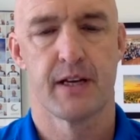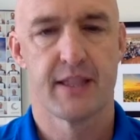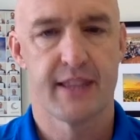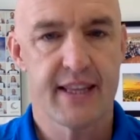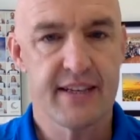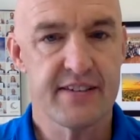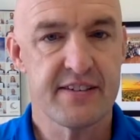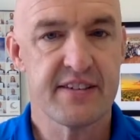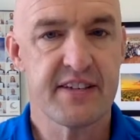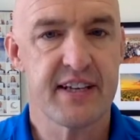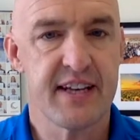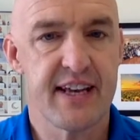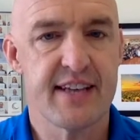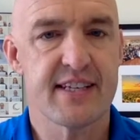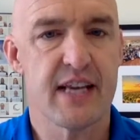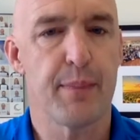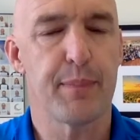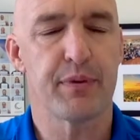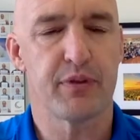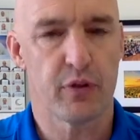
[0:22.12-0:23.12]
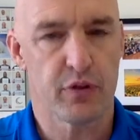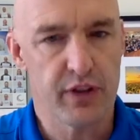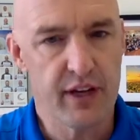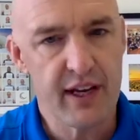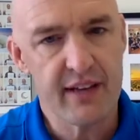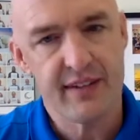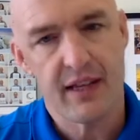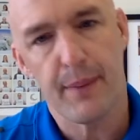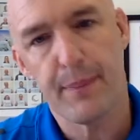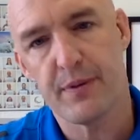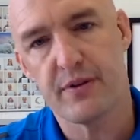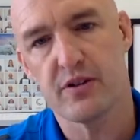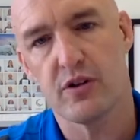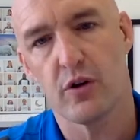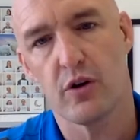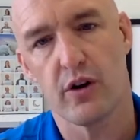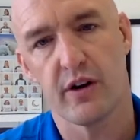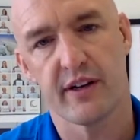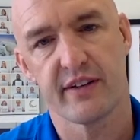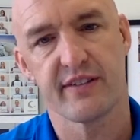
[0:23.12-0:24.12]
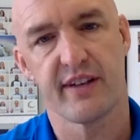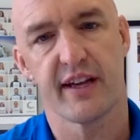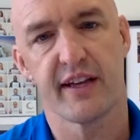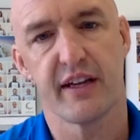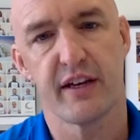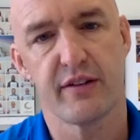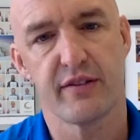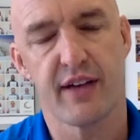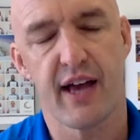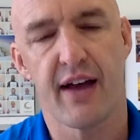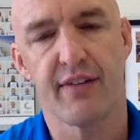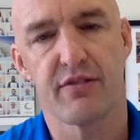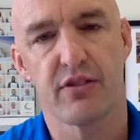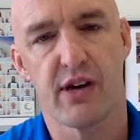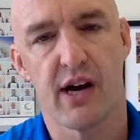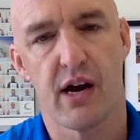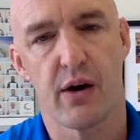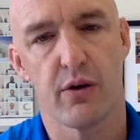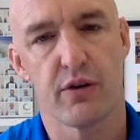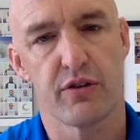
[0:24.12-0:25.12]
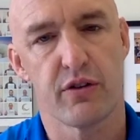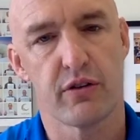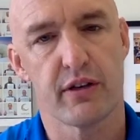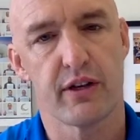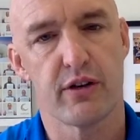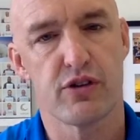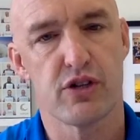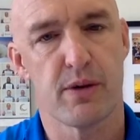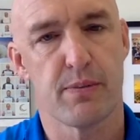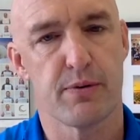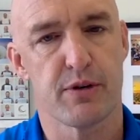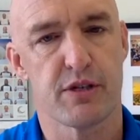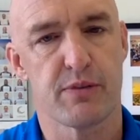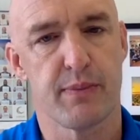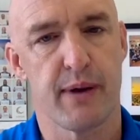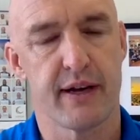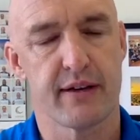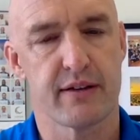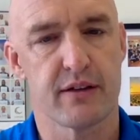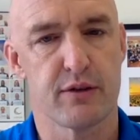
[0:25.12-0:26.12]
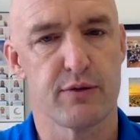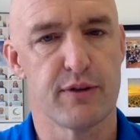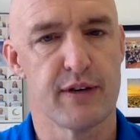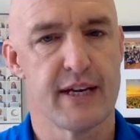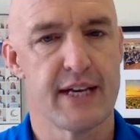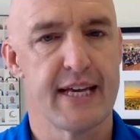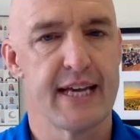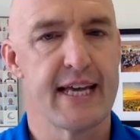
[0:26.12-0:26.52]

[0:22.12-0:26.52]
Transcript: This is today's episode. Today's episode on Executives After Hours, a leadership perspective,